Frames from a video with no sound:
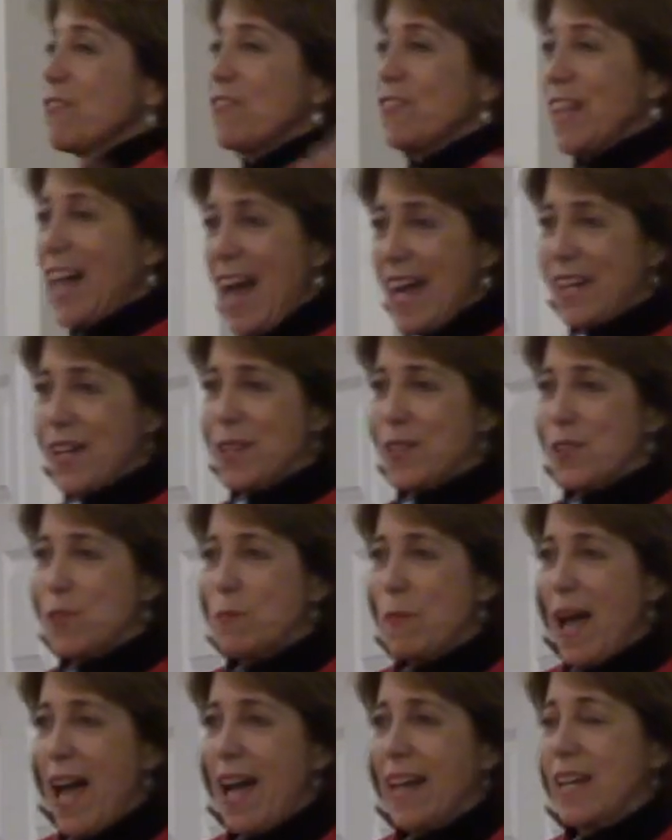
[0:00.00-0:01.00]
flat on
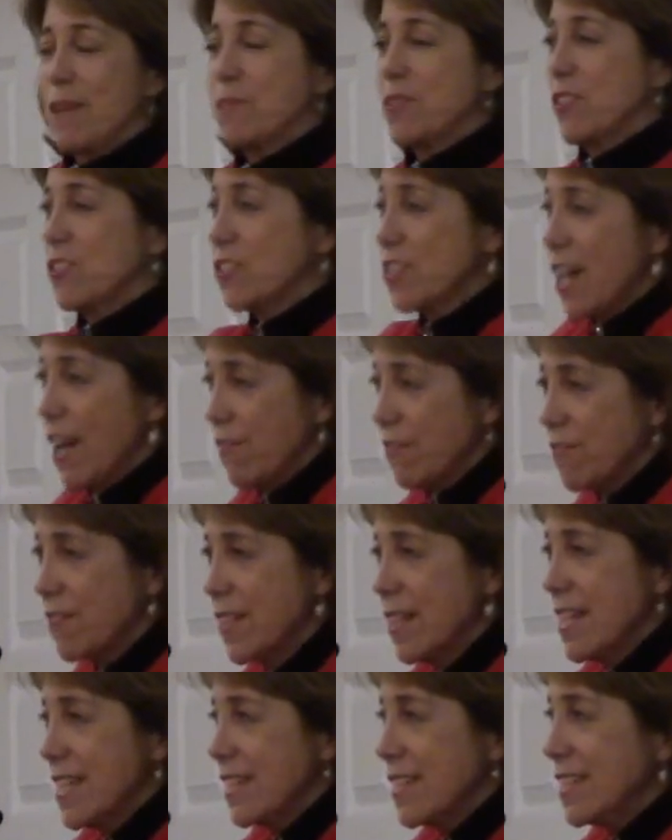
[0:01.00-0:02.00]
his back. I said,
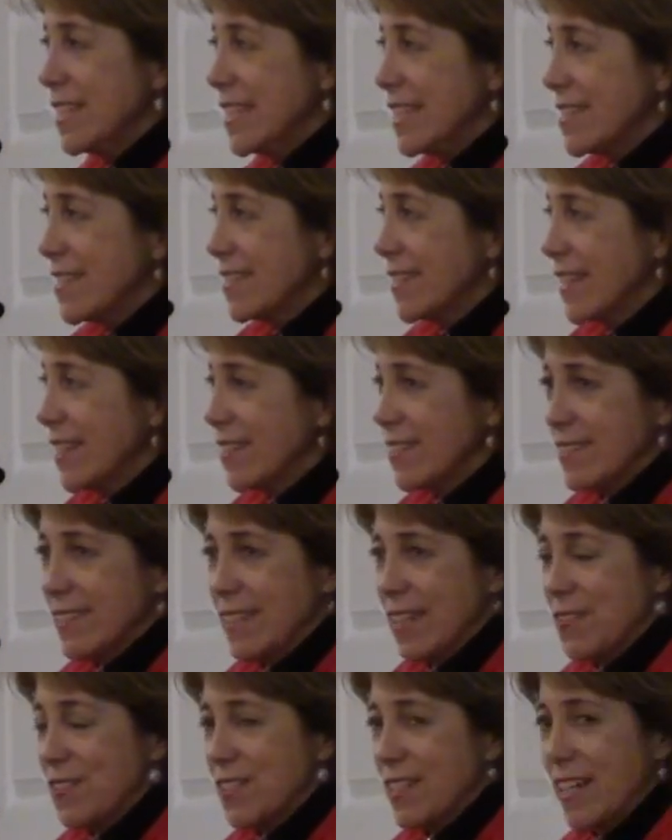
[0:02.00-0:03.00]
Jeff, you need to stay on
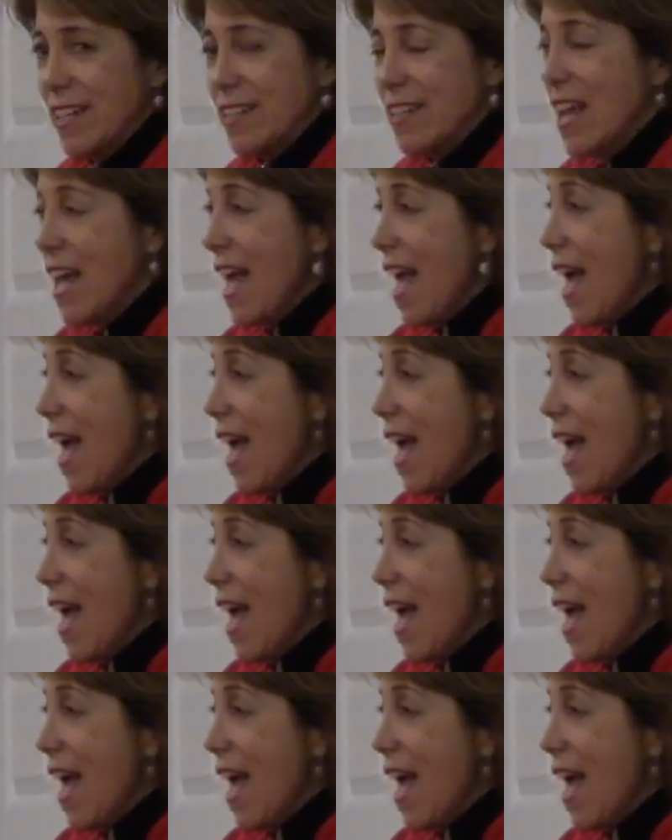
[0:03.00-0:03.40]
your left side.